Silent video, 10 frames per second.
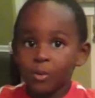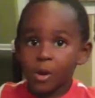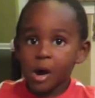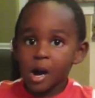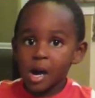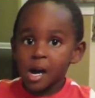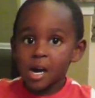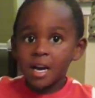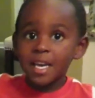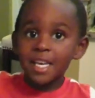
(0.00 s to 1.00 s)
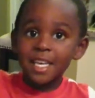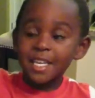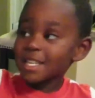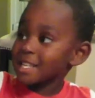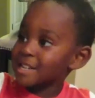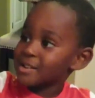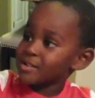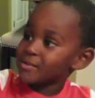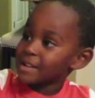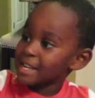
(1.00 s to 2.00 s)
me. One, okay.
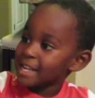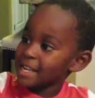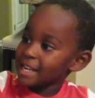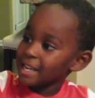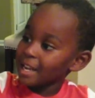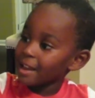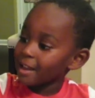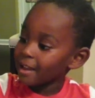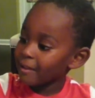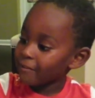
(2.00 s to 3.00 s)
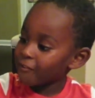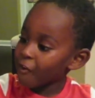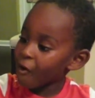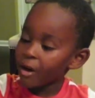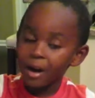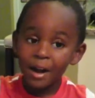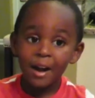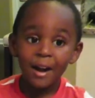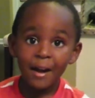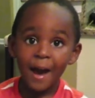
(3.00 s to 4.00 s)
Three, four.
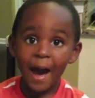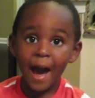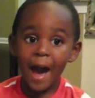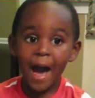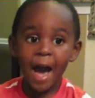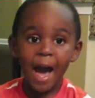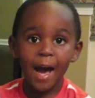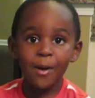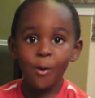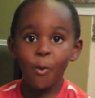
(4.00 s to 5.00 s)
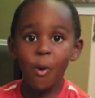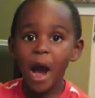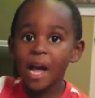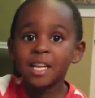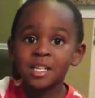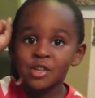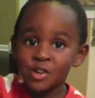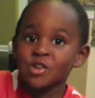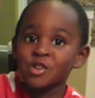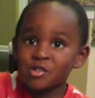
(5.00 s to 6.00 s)
Uh, one,
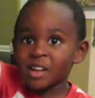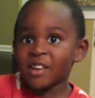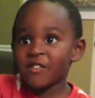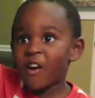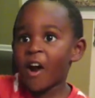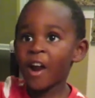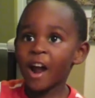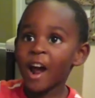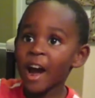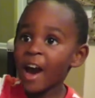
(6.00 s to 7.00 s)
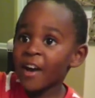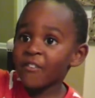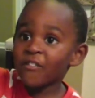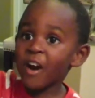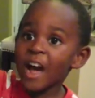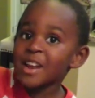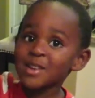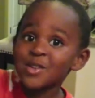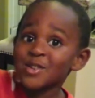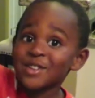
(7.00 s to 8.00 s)
two, three, four. One,
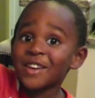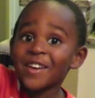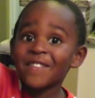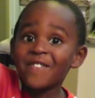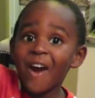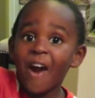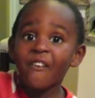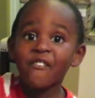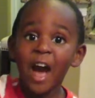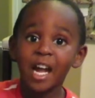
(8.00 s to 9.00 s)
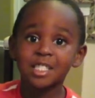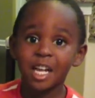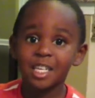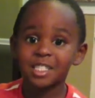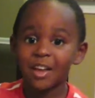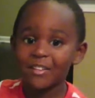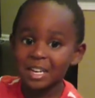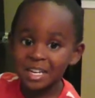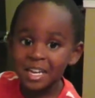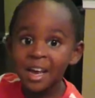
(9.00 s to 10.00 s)
two, three, four, five, six, seven.